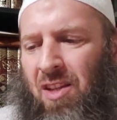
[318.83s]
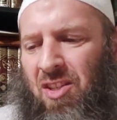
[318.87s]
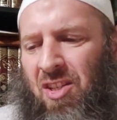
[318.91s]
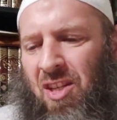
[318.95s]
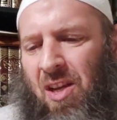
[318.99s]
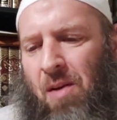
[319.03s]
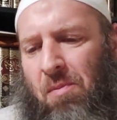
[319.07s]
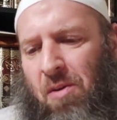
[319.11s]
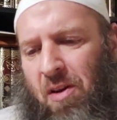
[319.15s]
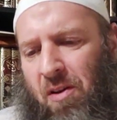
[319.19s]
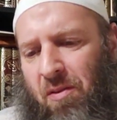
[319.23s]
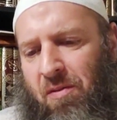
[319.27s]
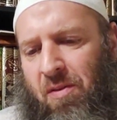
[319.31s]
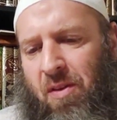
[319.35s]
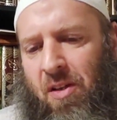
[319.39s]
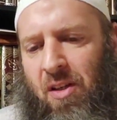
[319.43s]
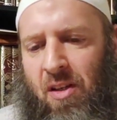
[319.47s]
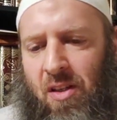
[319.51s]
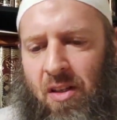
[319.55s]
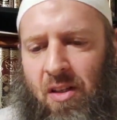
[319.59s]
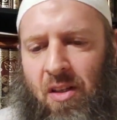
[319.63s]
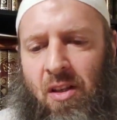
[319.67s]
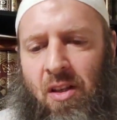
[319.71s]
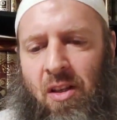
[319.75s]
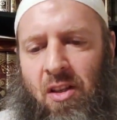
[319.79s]
Some of
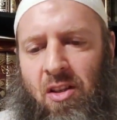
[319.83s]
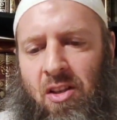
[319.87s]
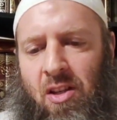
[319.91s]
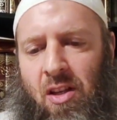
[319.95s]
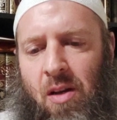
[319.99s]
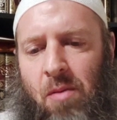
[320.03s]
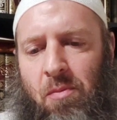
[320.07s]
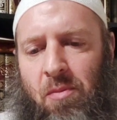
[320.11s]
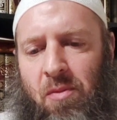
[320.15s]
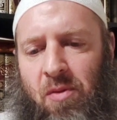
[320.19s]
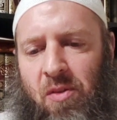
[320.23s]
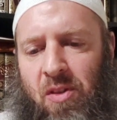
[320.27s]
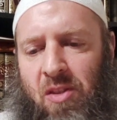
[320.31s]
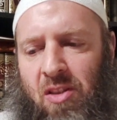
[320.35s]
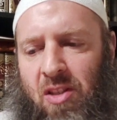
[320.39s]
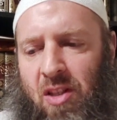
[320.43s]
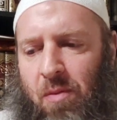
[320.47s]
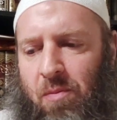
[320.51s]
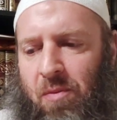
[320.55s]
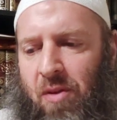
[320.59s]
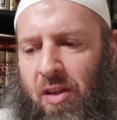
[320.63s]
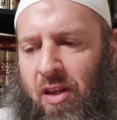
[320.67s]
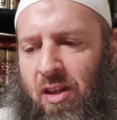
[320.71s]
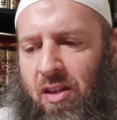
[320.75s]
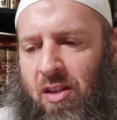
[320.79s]
some
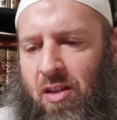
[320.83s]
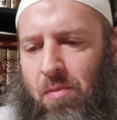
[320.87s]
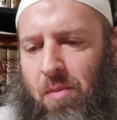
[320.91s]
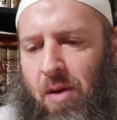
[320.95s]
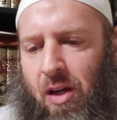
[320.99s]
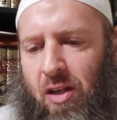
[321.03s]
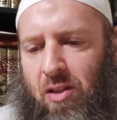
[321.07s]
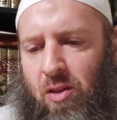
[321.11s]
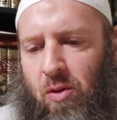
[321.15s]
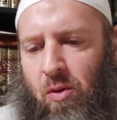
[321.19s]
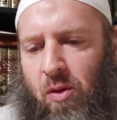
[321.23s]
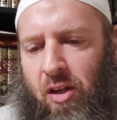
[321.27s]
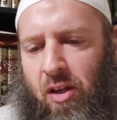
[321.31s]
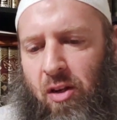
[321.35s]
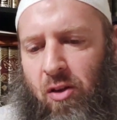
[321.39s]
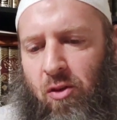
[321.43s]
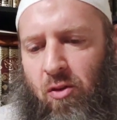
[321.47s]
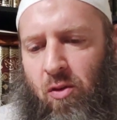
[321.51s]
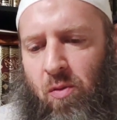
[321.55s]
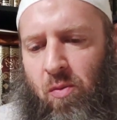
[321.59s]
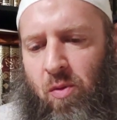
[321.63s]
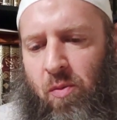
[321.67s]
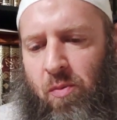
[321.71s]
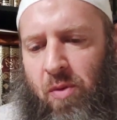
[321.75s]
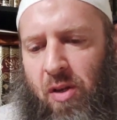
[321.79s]
some things about Tawheed
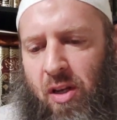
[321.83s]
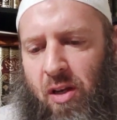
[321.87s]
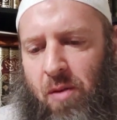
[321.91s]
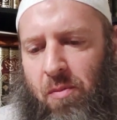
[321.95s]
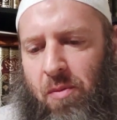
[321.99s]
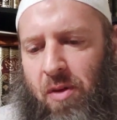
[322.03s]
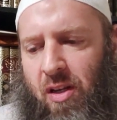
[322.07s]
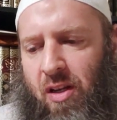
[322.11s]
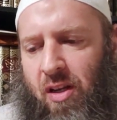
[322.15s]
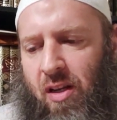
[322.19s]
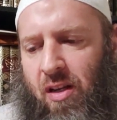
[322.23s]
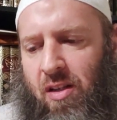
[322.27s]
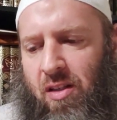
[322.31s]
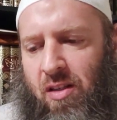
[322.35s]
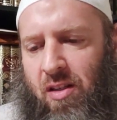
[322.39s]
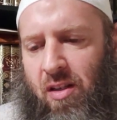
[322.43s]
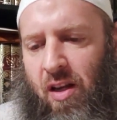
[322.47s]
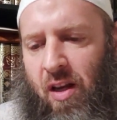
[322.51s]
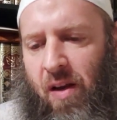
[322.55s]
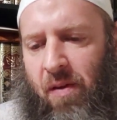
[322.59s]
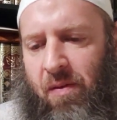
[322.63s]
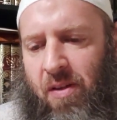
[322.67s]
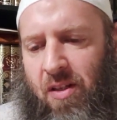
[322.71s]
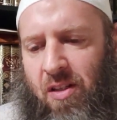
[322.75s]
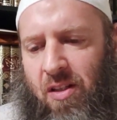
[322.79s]
al-Rububiyyah,
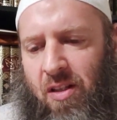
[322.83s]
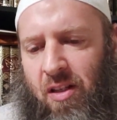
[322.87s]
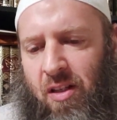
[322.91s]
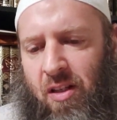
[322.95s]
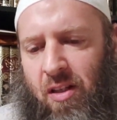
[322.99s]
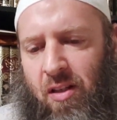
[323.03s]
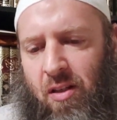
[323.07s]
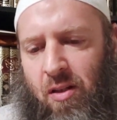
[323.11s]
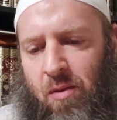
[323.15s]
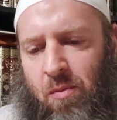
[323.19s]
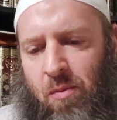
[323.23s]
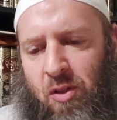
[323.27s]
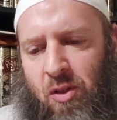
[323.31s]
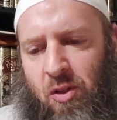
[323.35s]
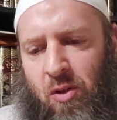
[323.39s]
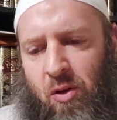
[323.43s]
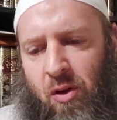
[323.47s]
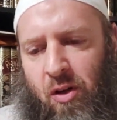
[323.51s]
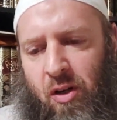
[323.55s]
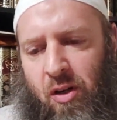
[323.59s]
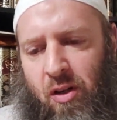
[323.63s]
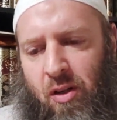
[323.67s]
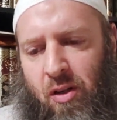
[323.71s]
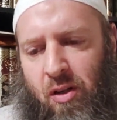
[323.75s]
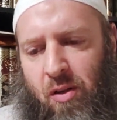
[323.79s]
because obviously the
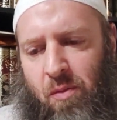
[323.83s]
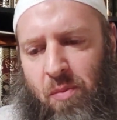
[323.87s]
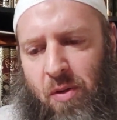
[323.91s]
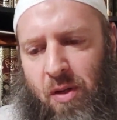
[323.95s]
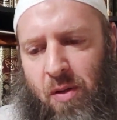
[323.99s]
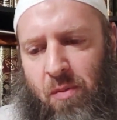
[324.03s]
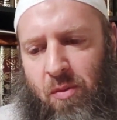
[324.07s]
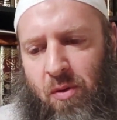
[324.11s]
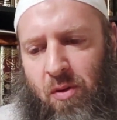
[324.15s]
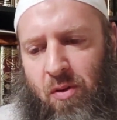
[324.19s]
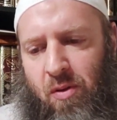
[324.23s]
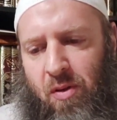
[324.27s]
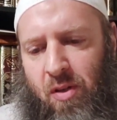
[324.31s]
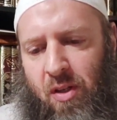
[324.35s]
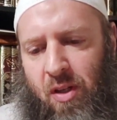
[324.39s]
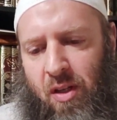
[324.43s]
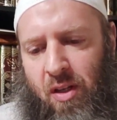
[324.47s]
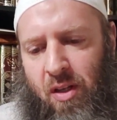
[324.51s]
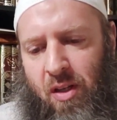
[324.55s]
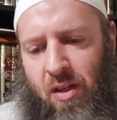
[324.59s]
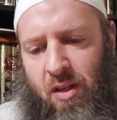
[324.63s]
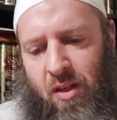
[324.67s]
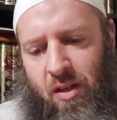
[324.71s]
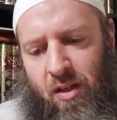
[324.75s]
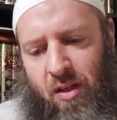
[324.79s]
majority of the people,
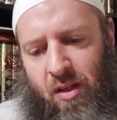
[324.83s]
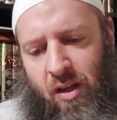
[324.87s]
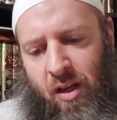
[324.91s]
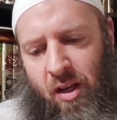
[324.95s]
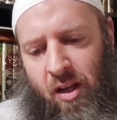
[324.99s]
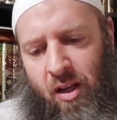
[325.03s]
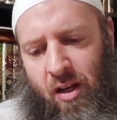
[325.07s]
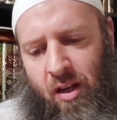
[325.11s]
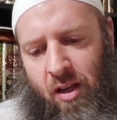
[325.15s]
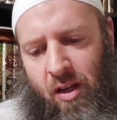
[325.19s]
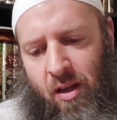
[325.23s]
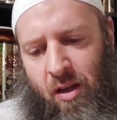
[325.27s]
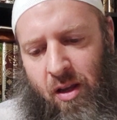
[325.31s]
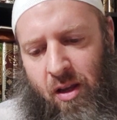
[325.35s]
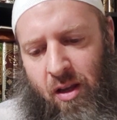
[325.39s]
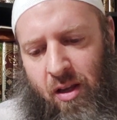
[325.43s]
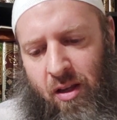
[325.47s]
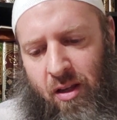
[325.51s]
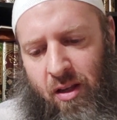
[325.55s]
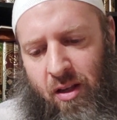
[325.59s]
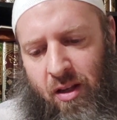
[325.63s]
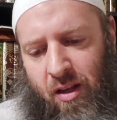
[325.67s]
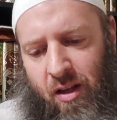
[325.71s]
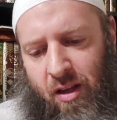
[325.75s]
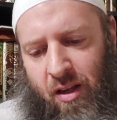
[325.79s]
you
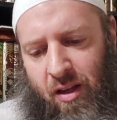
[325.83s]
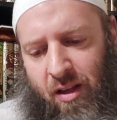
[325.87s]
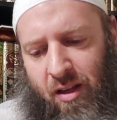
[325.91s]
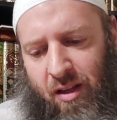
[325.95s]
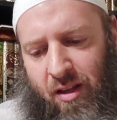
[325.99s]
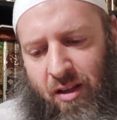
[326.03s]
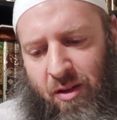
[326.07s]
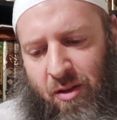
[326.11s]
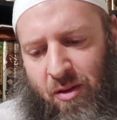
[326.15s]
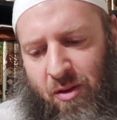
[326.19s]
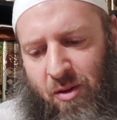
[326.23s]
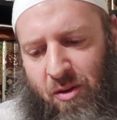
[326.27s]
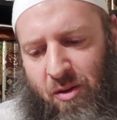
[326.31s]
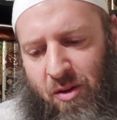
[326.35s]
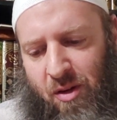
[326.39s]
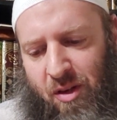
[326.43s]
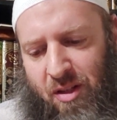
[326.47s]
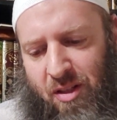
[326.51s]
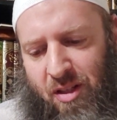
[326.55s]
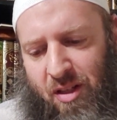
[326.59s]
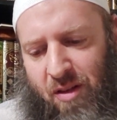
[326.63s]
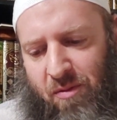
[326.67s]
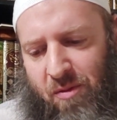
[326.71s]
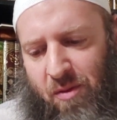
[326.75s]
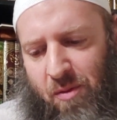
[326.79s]
know,
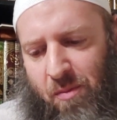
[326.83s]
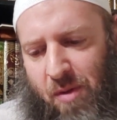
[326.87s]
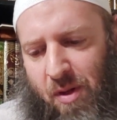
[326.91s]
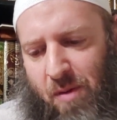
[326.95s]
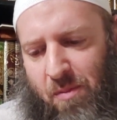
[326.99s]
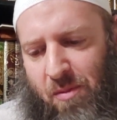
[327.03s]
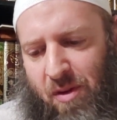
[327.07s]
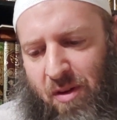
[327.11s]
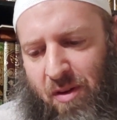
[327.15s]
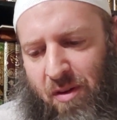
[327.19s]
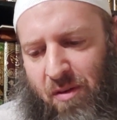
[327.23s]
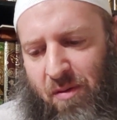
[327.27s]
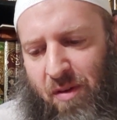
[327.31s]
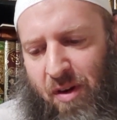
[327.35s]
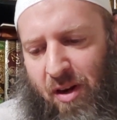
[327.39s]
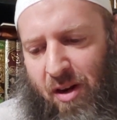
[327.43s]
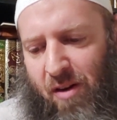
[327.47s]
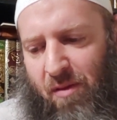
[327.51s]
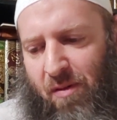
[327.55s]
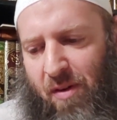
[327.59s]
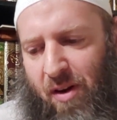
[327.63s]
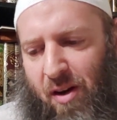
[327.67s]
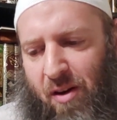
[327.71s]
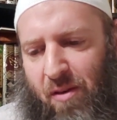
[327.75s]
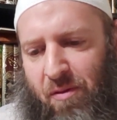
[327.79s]
except for maybe a
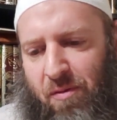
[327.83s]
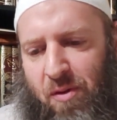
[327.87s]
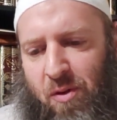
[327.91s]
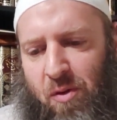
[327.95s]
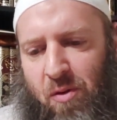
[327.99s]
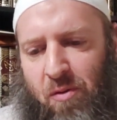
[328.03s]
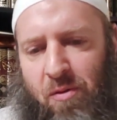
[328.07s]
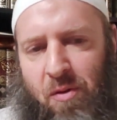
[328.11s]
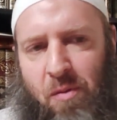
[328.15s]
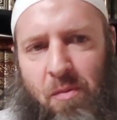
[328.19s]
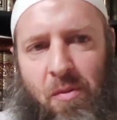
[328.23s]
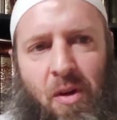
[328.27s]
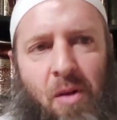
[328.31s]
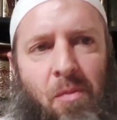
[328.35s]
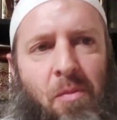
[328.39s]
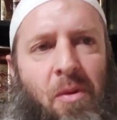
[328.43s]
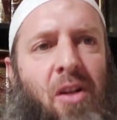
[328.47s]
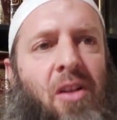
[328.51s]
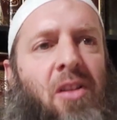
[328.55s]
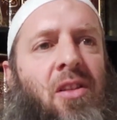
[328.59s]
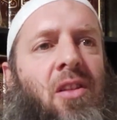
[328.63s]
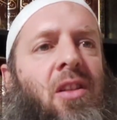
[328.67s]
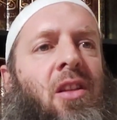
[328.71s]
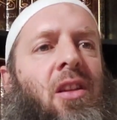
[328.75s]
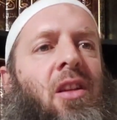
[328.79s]
very very few from
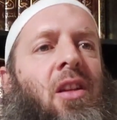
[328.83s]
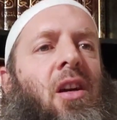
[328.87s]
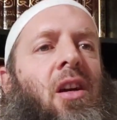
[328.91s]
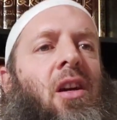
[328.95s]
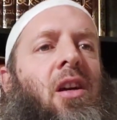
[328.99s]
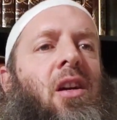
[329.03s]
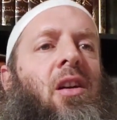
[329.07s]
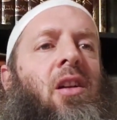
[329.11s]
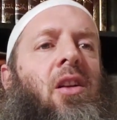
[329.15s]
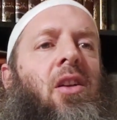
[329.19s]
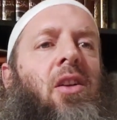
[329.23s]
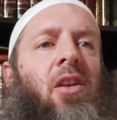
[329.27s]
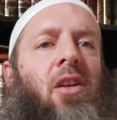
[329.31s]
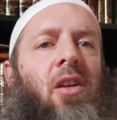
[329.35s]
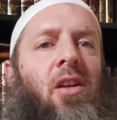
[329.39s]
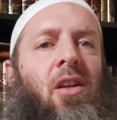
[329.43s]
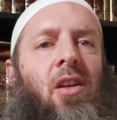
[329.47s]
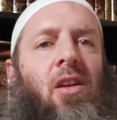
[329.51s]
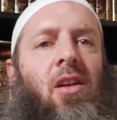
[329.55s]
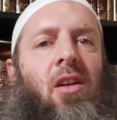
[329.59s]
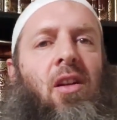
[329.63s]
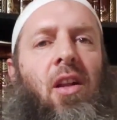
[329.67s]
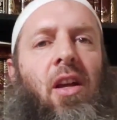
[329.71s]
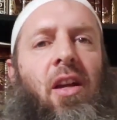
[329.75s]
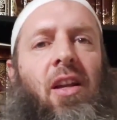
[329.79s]
amongst the uh,
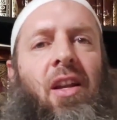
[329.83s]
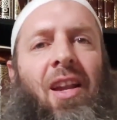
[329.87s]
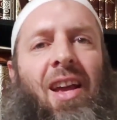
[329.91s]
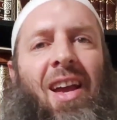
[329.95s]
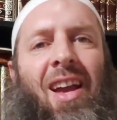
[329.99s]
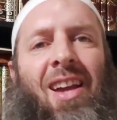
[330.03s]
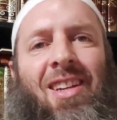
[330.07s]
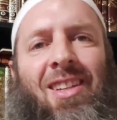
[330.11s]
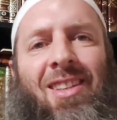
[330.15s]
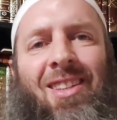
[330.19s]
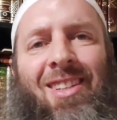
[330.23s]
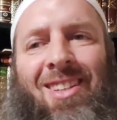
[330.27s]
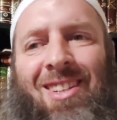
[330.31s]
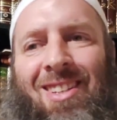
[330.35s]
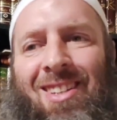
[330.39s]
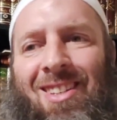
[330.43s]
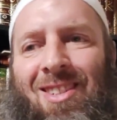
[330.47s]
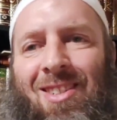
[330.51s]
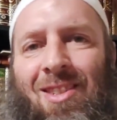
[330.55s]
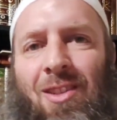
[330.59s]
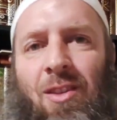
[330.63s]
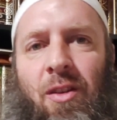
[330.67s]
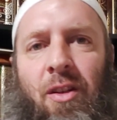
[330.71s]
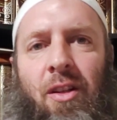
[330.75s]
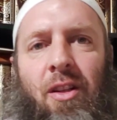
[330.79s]
like the
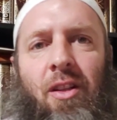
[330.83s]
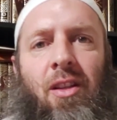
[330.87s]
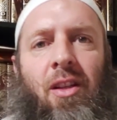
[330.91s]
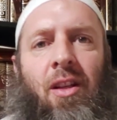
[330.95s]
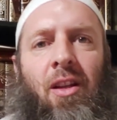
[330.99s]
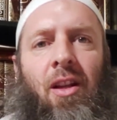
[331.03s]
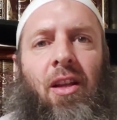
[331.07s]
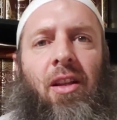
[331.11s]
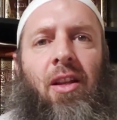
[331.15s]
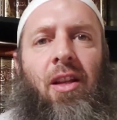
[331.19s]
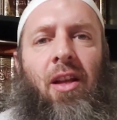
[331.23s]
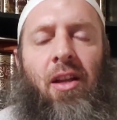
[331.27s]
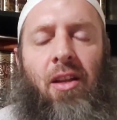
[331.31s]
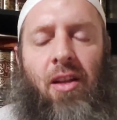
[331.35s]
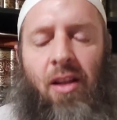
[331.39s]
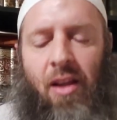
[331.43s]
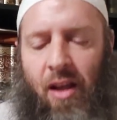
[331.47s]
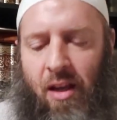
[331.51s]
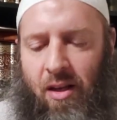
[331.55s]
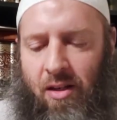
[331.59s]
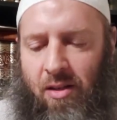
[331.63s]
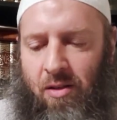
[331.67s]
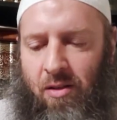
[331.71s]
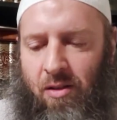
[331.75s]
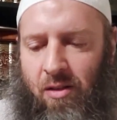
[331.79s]
atheists or anything like that, they
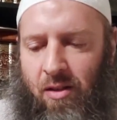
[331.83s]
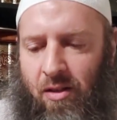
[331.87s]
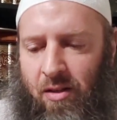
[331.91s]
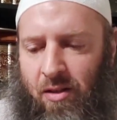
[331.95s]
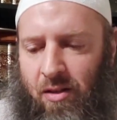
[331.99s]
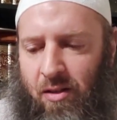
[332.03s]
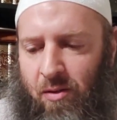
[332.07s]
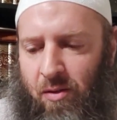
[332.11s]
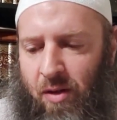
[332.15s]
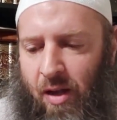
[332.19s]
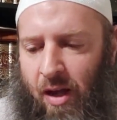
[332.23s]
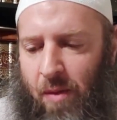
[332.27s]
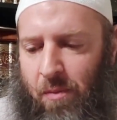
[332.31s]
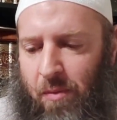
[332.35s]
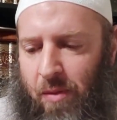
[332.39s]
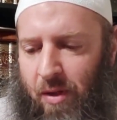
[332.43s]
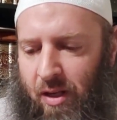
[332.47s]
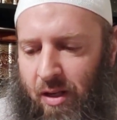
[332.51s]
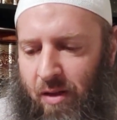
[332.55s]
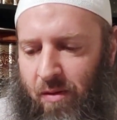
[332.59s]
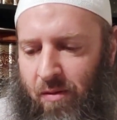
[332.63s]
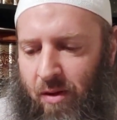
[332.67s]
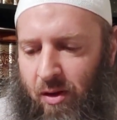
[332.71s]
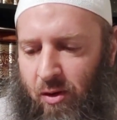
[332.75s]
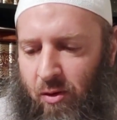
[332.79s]
actually do not
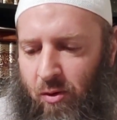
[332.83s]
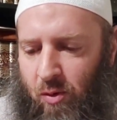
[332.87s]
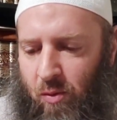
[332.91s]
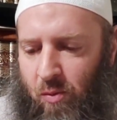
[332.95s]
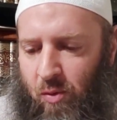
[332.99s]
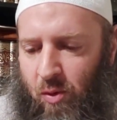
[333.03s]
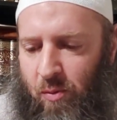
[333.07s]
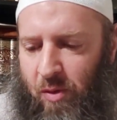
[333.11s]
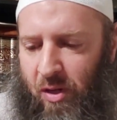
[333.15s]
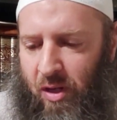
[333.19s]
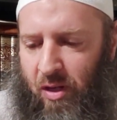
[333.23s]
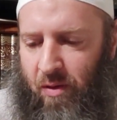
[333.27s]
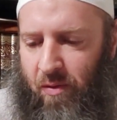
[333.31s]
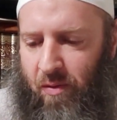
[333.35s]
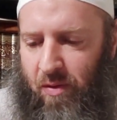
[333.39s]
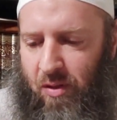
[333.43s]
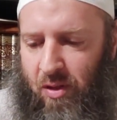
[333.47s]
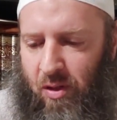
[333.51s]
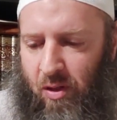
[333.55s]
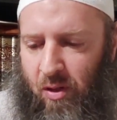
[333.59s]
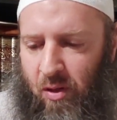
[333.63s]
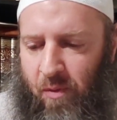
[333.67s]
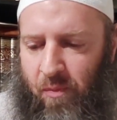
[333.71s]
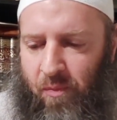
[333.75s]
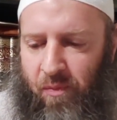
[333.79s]
believe in al-Rububiyyah.
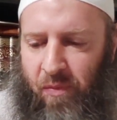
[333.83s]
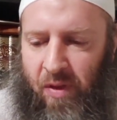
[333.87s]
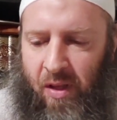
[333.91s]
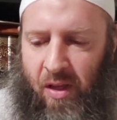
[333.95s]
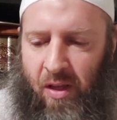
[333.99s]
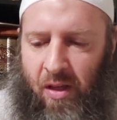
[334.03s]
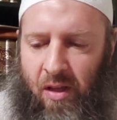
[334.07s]
So.